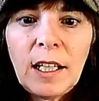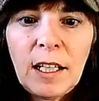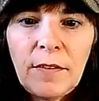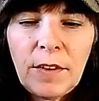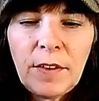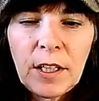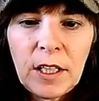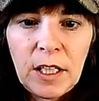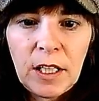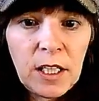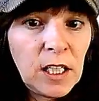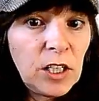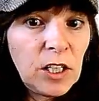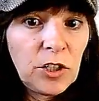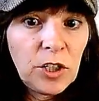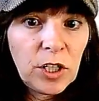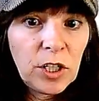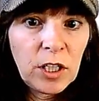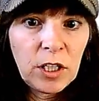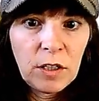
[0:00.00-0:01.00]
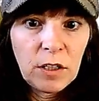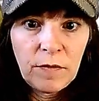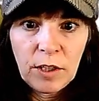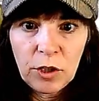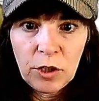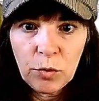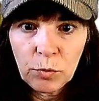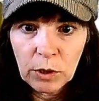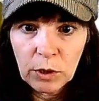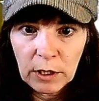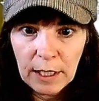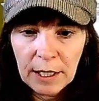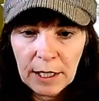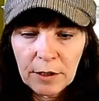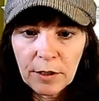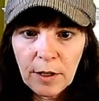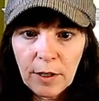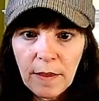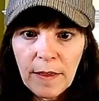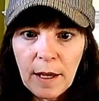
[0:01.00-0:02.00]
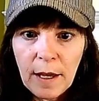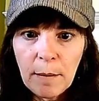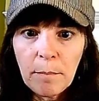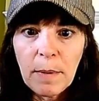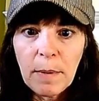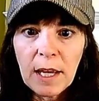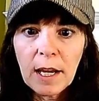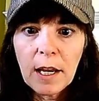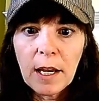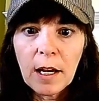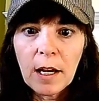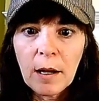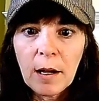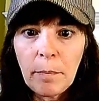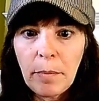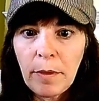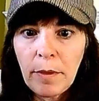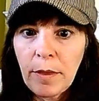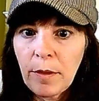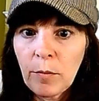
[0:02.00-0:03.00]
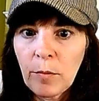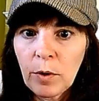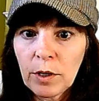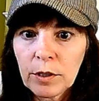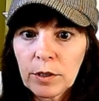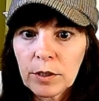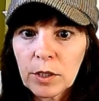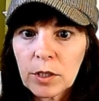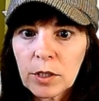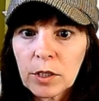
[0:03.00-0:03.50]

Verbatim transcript: even each individual letter that make up the words.